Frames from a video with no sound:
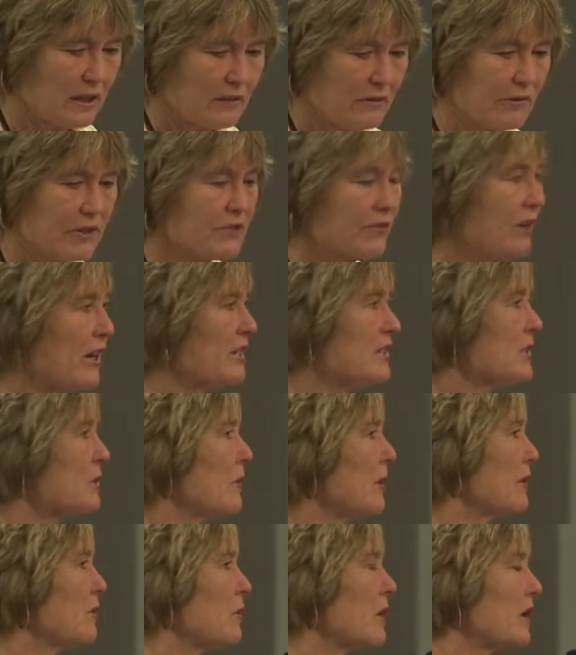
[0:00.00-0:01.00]
First of all, I just
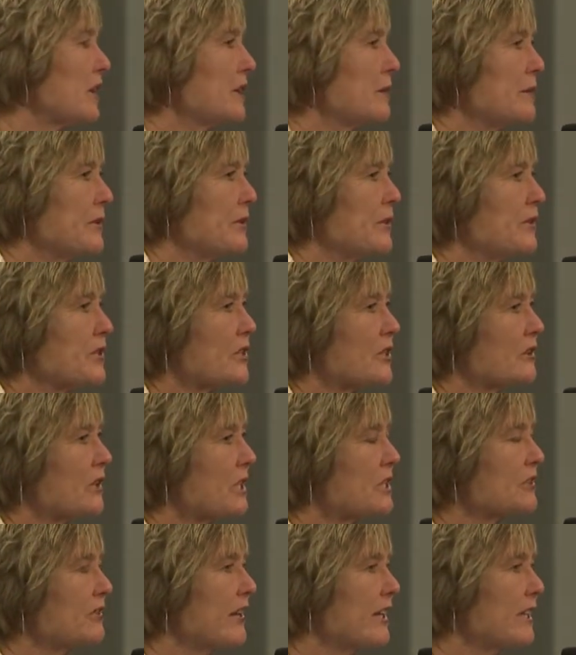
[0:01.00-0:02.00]
want to welcome you to
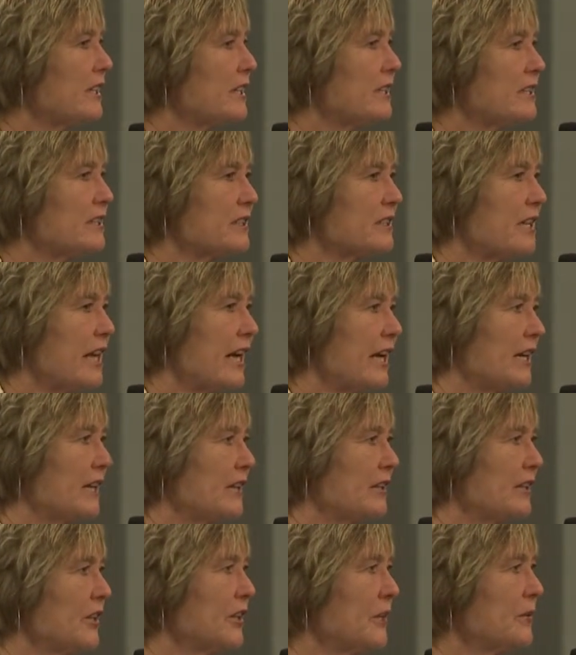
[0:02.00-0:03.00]
Las Vegas
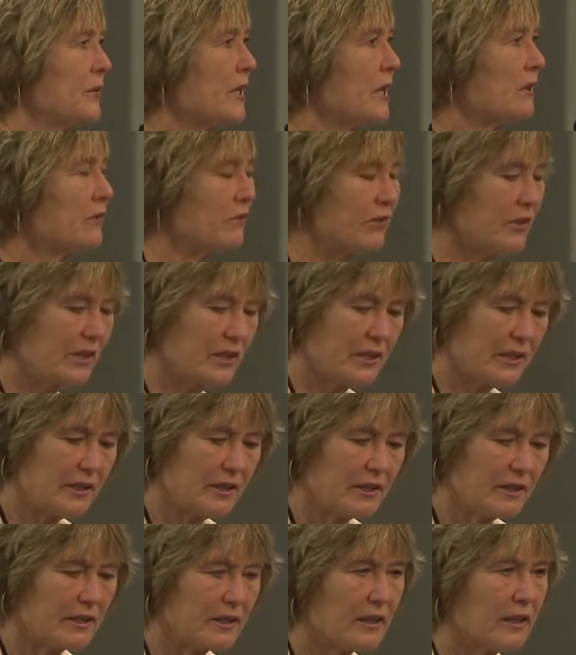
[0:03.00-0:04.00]
and
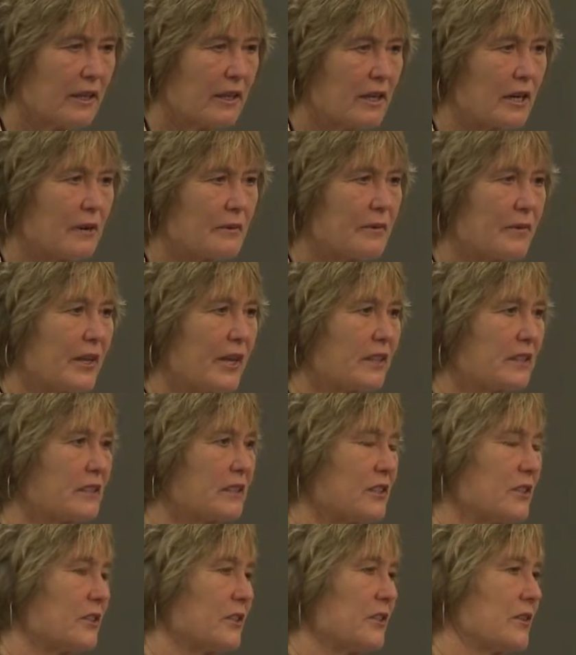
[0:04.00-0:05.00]
UNLV.
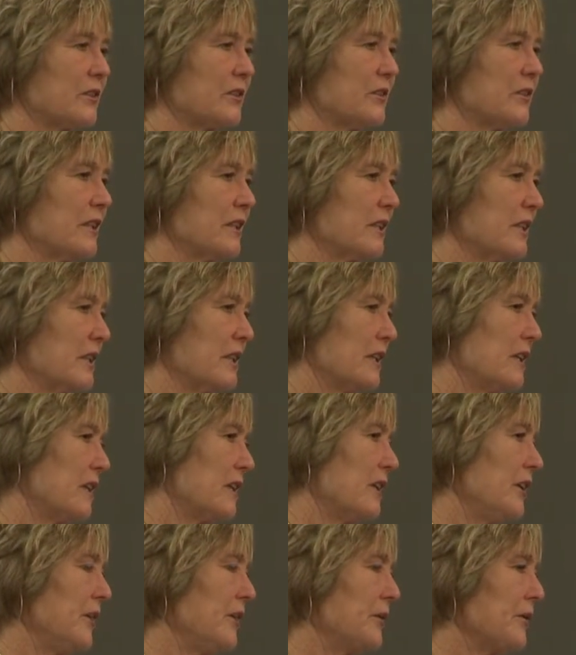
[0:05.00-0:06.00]
Thanks to
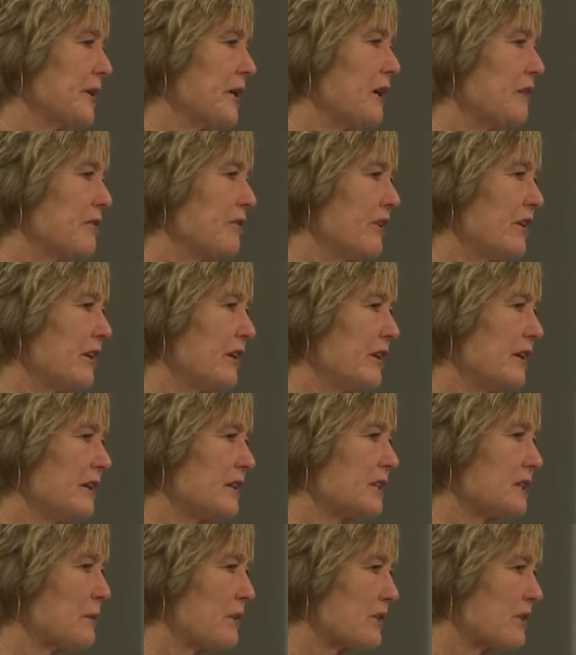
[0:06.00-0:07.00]
UNLV and
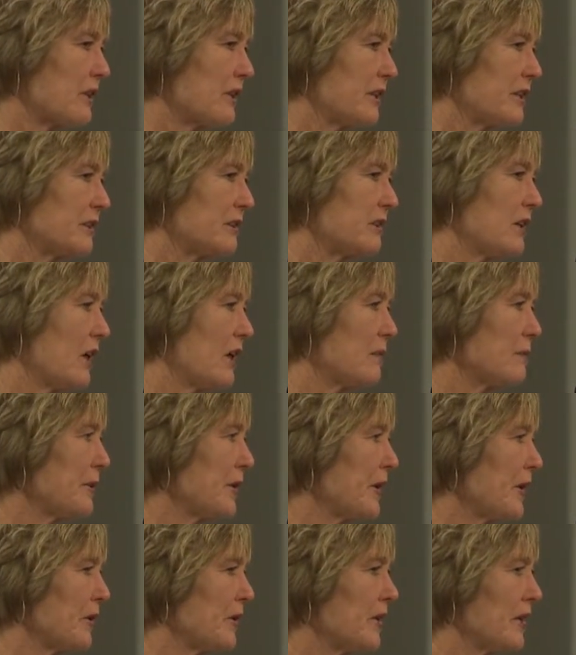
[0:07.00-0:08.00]
especially to Tom
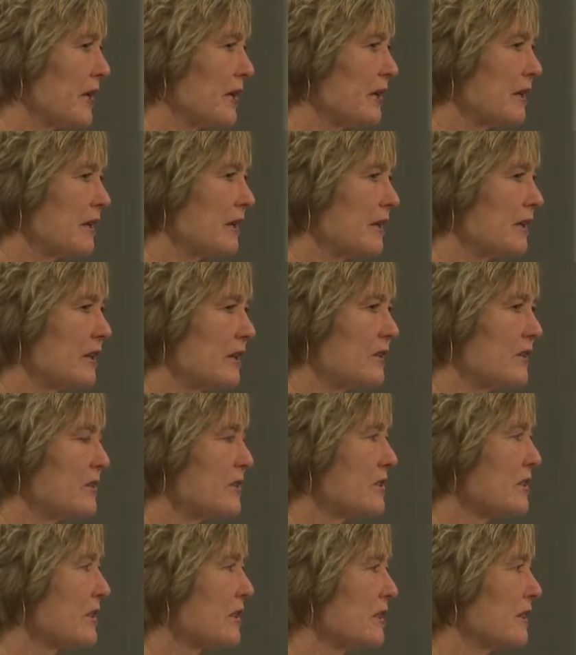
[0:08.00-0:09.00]
Bihota,
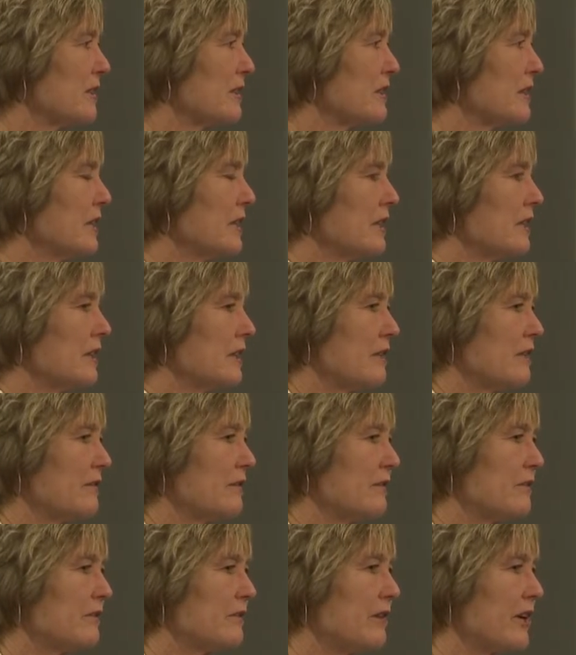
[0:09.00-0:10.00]
who's the
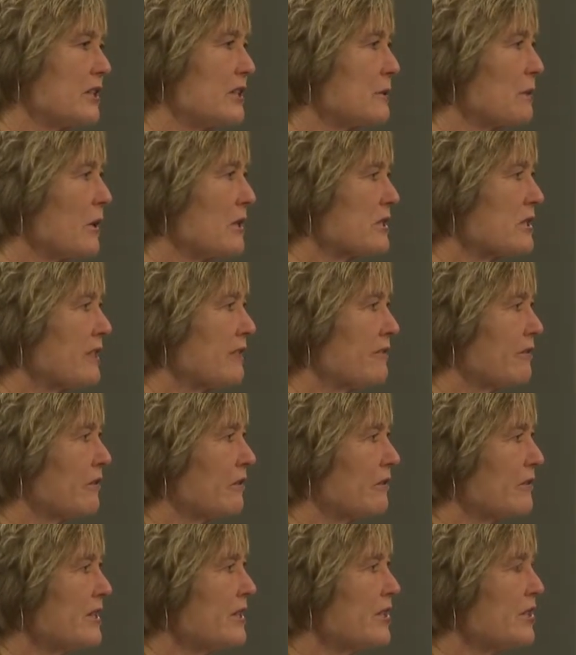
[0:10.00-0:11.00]
Vice President for
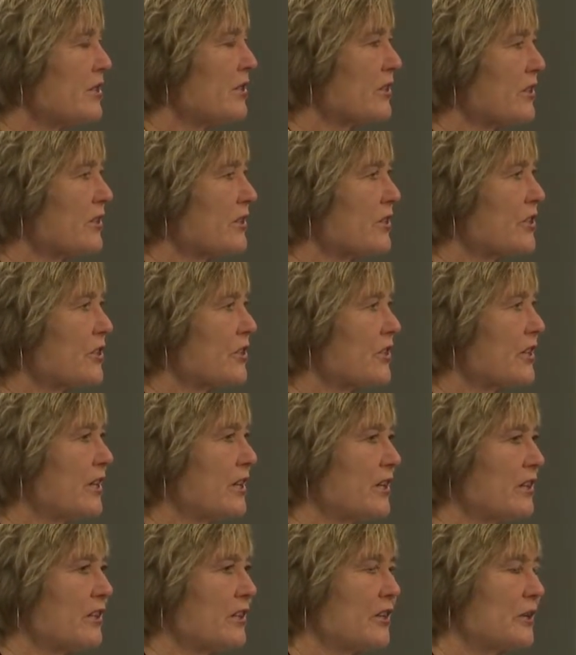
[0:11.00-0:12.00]
Research
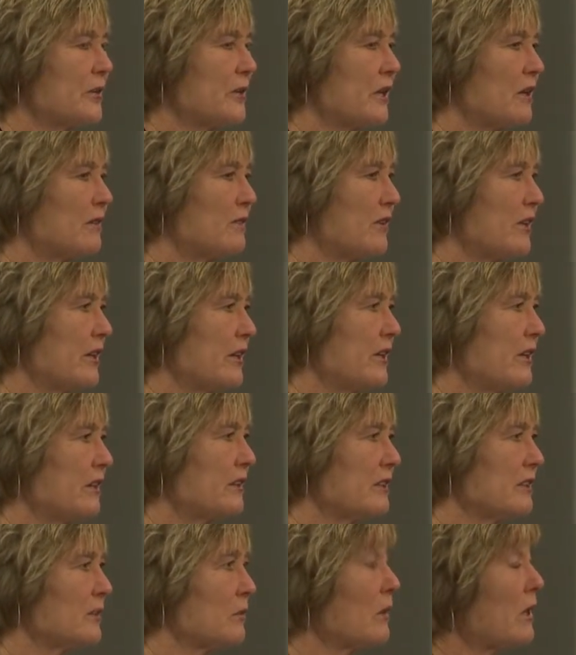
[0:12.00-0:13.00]
here at UNLV,
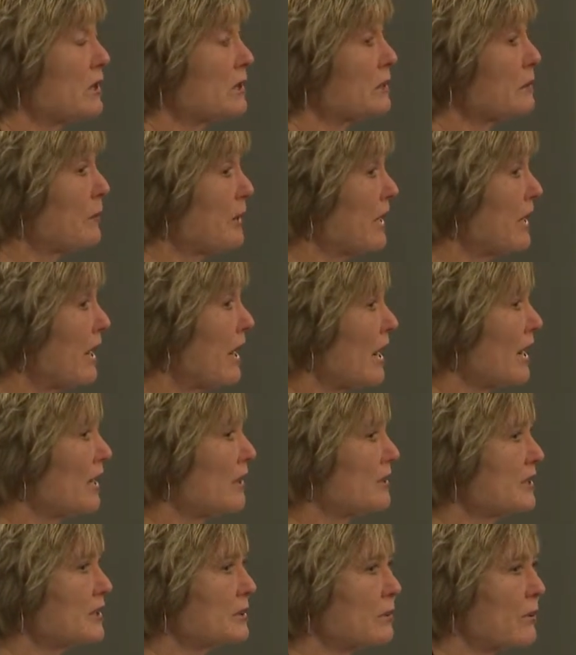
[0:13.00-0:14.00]
as well as a PI
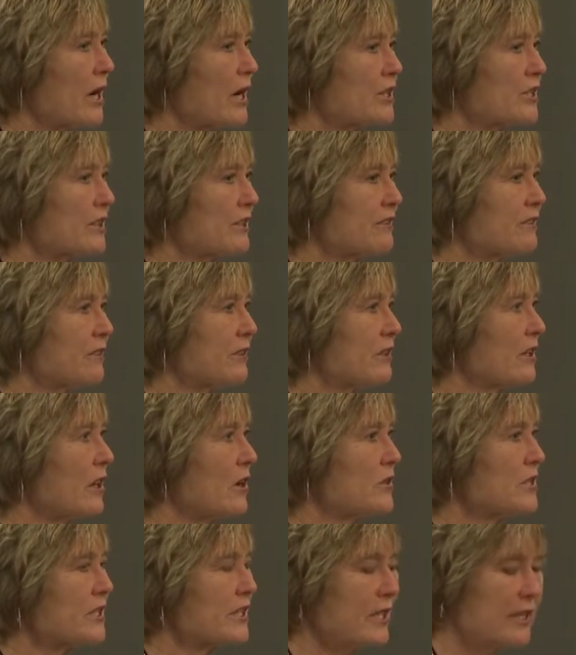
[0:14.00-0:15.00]
on this project, for
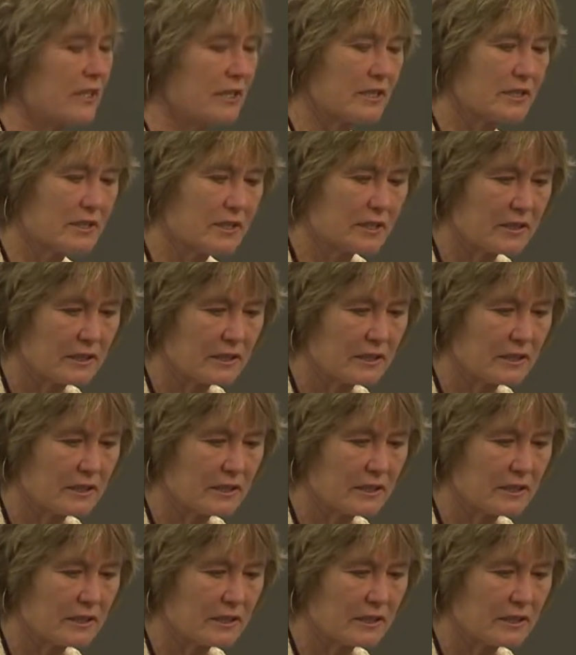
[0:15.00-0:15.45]
hosting us.